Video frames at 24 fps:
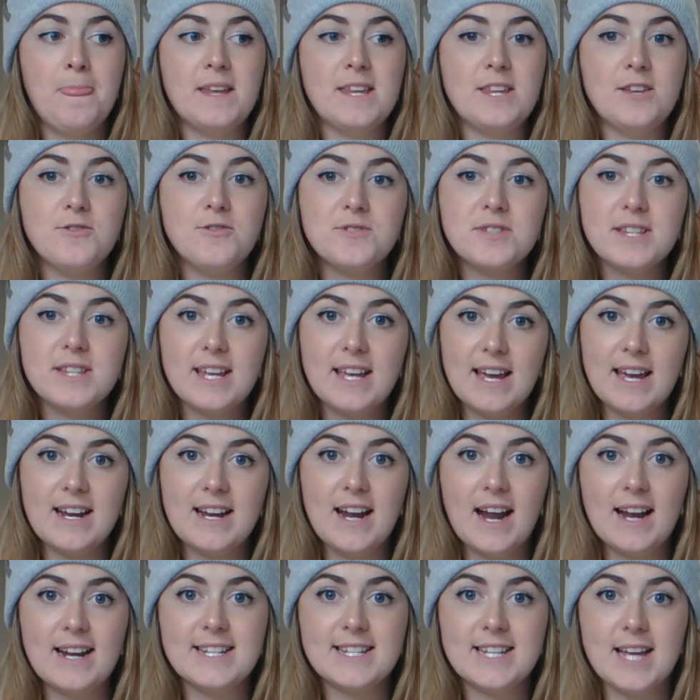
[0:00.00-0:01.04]
Usually
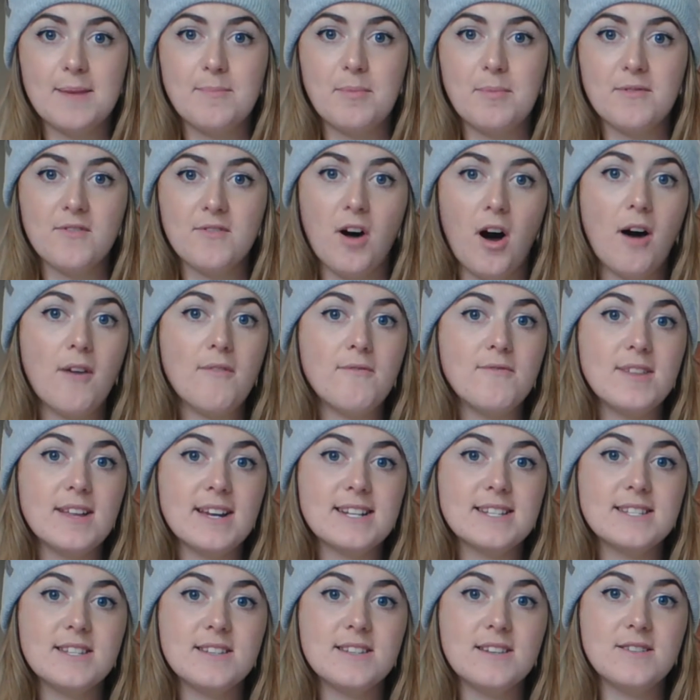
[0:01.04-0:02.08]
in any type of
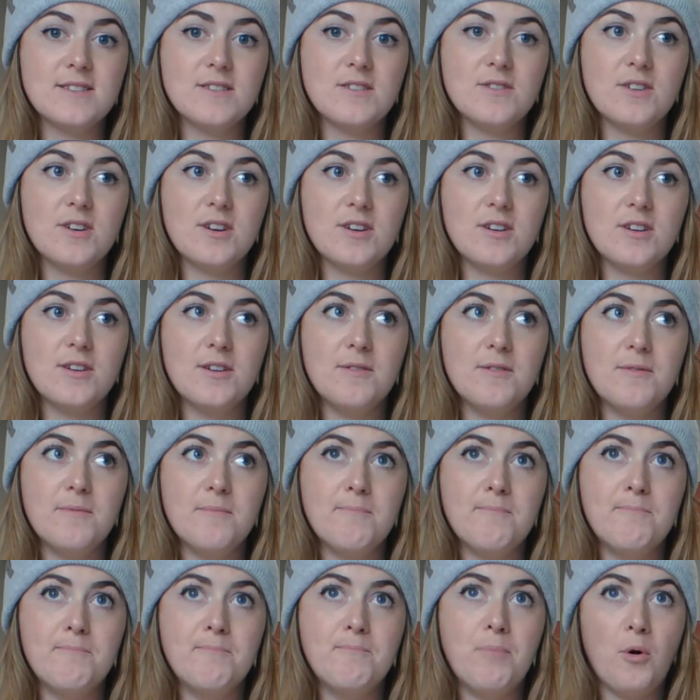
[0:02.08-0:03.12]
conflict,
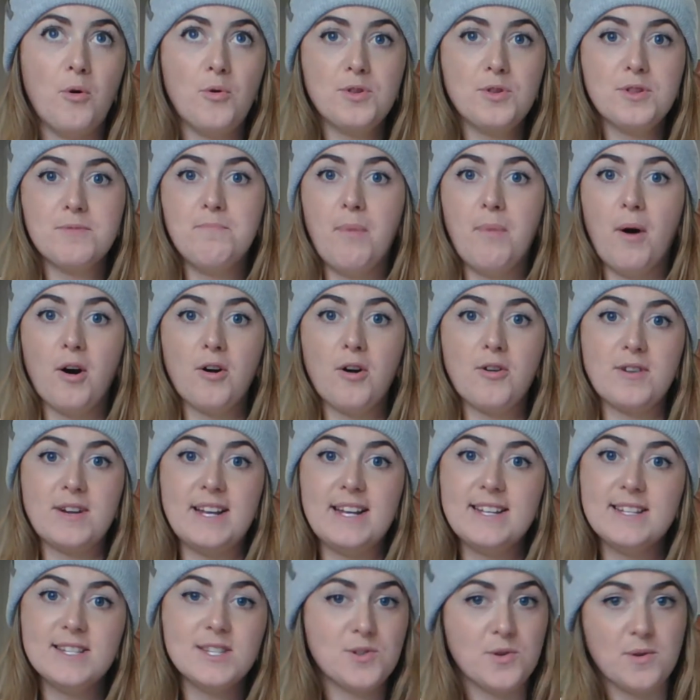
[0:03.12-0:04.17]
both
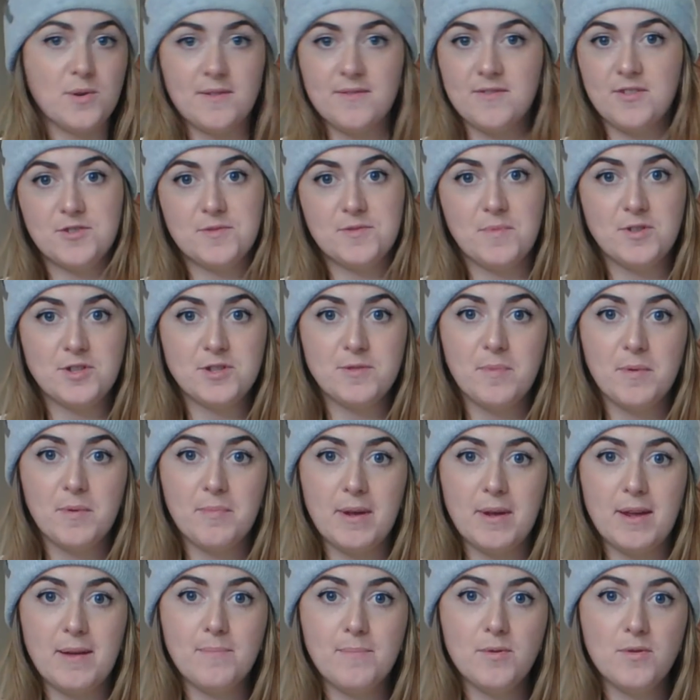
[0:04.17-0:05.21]
parties, or if there's multiple
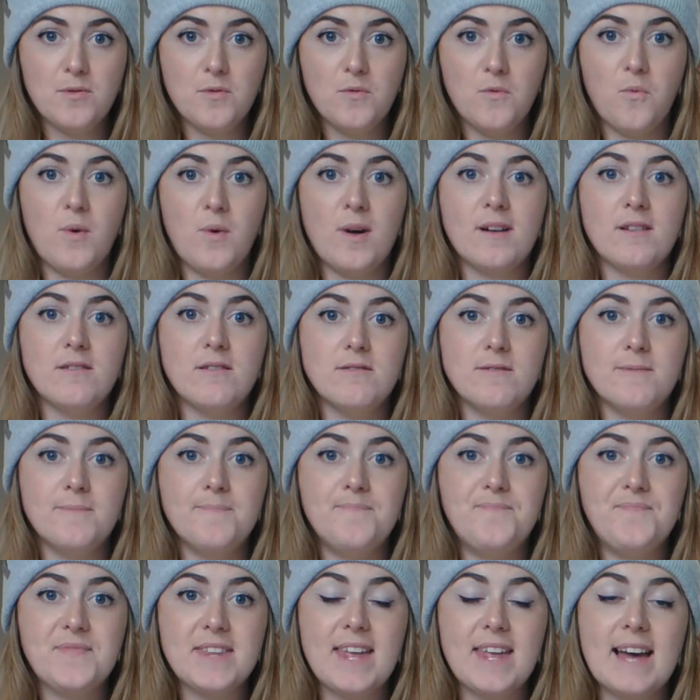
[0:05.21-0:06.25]
people, will
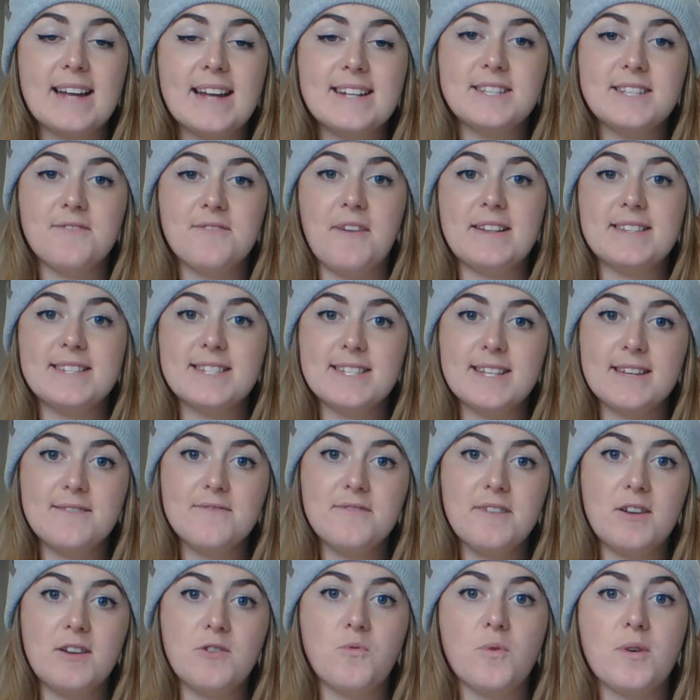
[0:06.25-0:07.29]
get
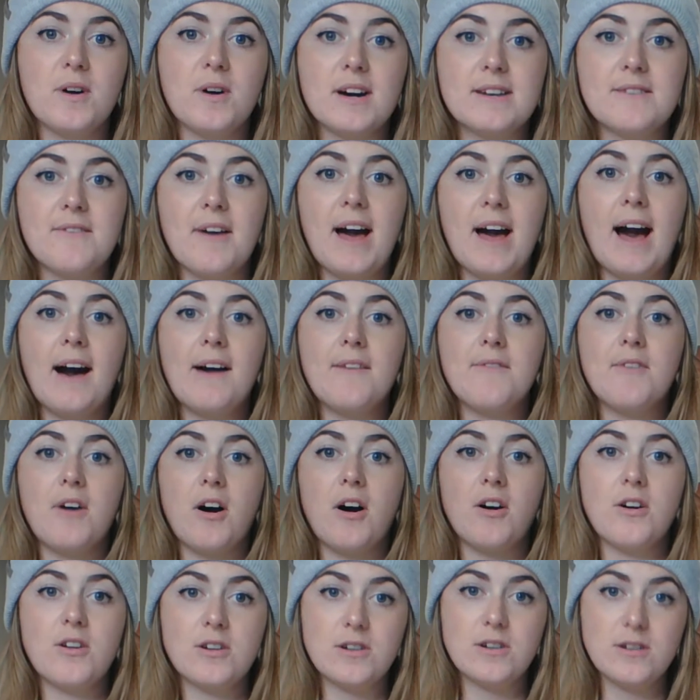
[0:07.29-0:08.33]
defensive and we'll kind of have
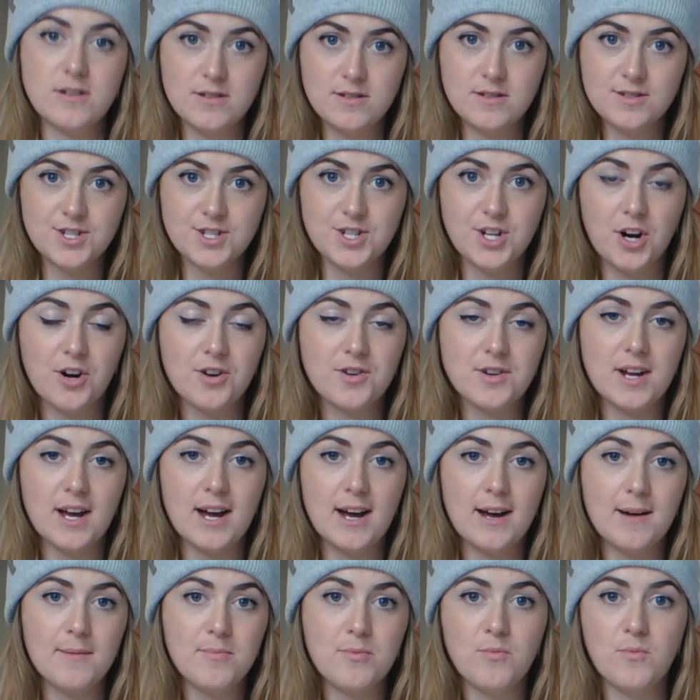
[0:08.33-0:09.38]
our guard
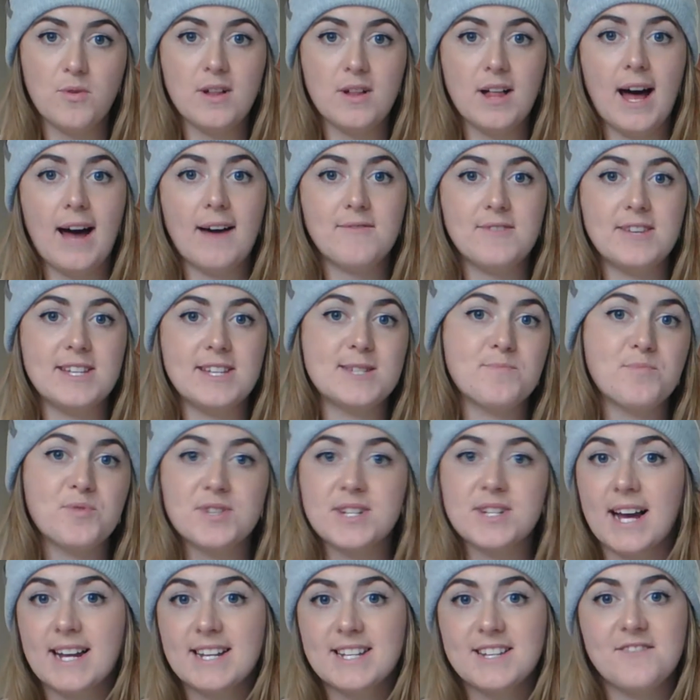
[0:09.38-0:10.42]
up. We'll have these
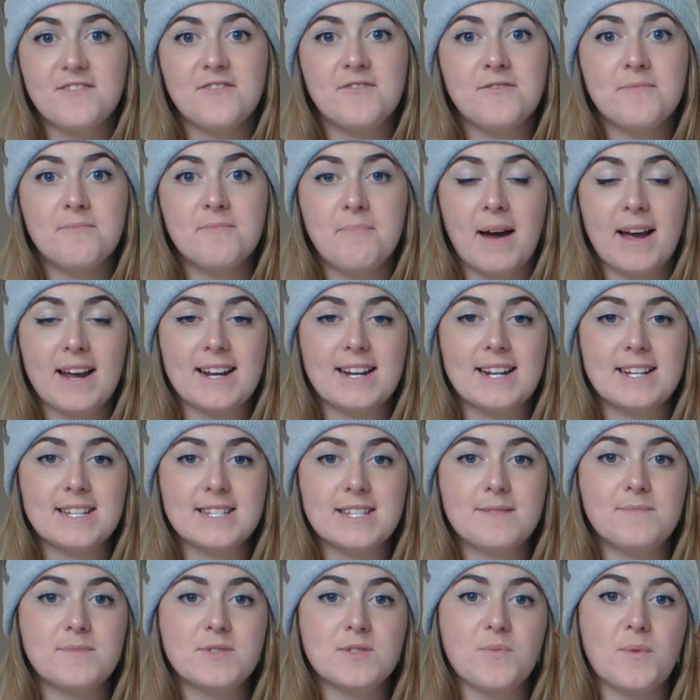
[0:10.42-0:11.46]
protective
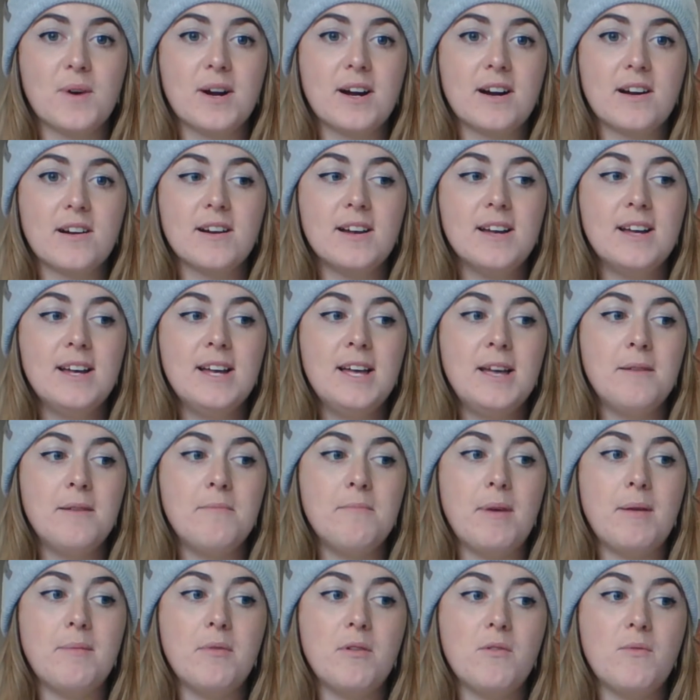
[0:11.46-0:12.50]
mechanisms where
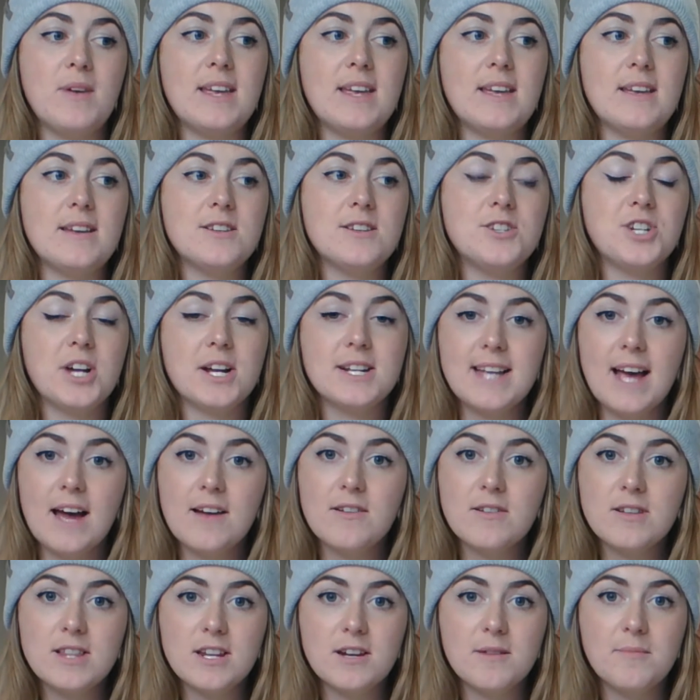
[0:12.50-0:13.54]
maybe we shut
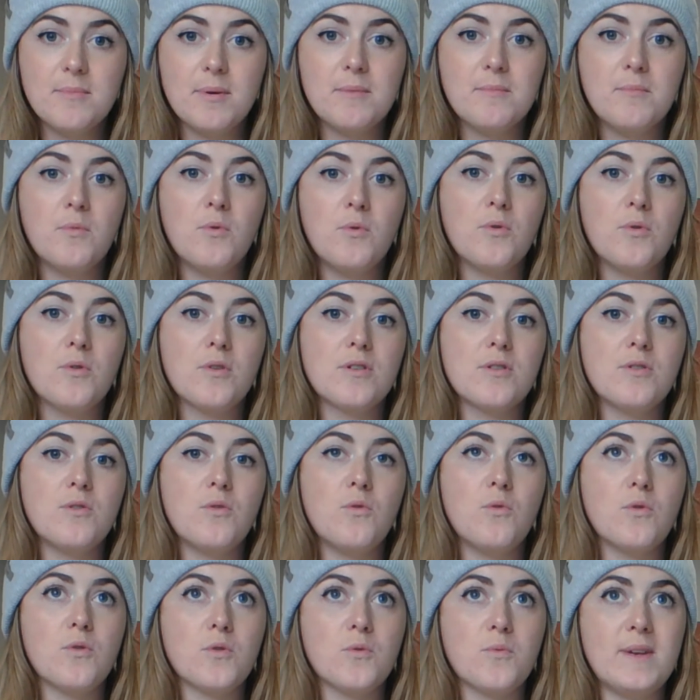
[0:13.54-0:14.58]
down a little bit more,
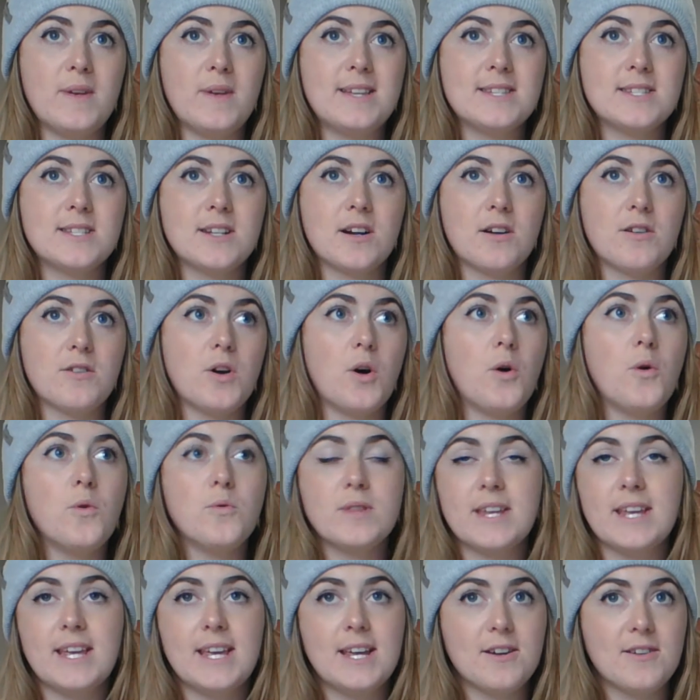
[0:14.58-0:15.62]
or we start
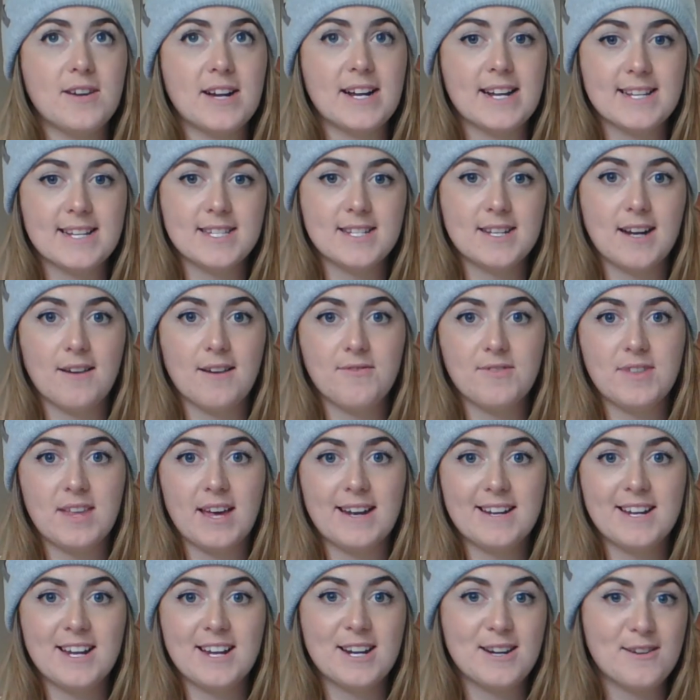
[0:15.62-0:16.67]
only hearing stuff
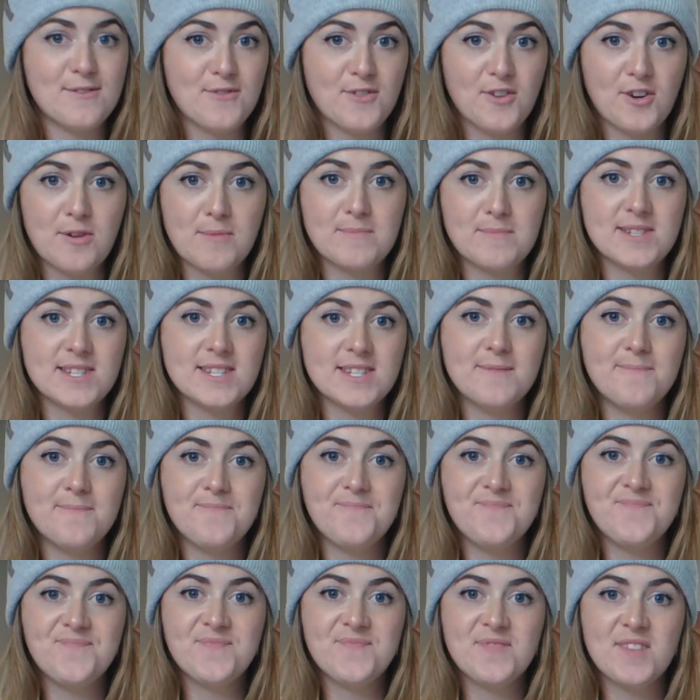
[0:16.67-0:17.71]
that confirms
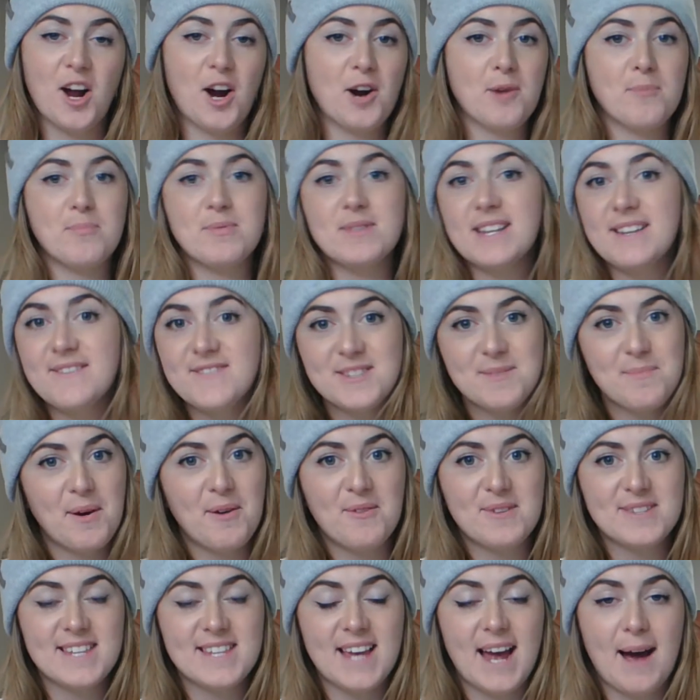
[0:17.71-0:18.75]
our beliefs
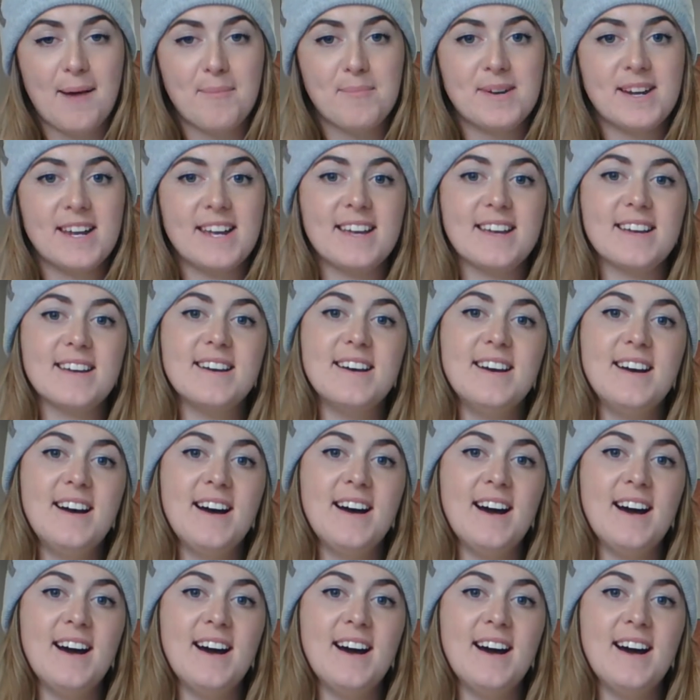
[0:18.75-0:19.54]
about what's happening.